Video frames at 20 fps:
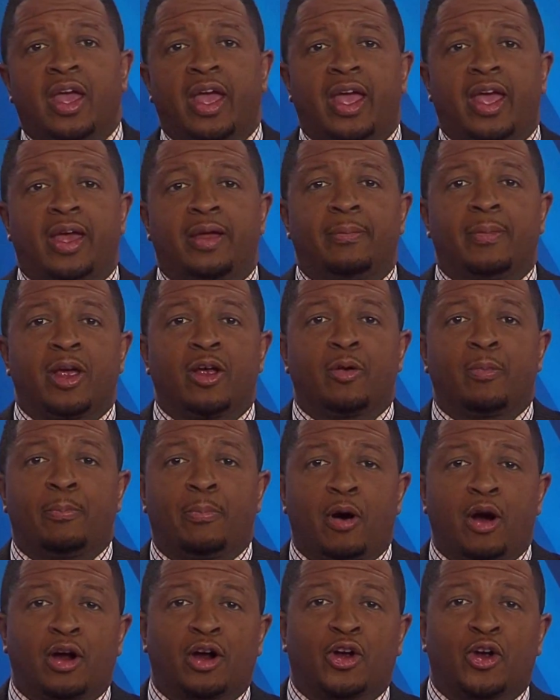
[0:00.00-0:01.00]
And Mayor
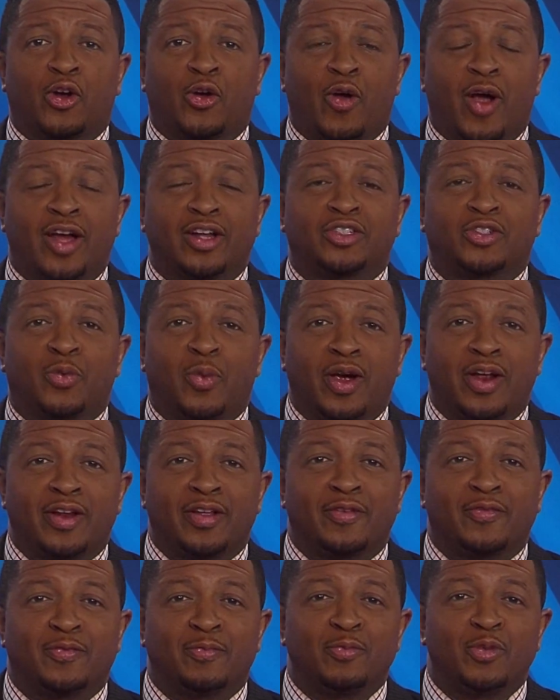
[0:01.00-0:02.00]
Barker
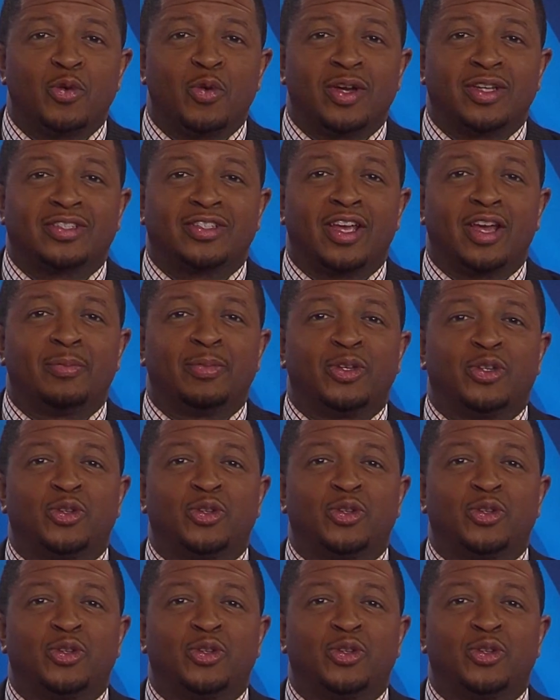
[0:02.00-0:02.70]
graduated from USM in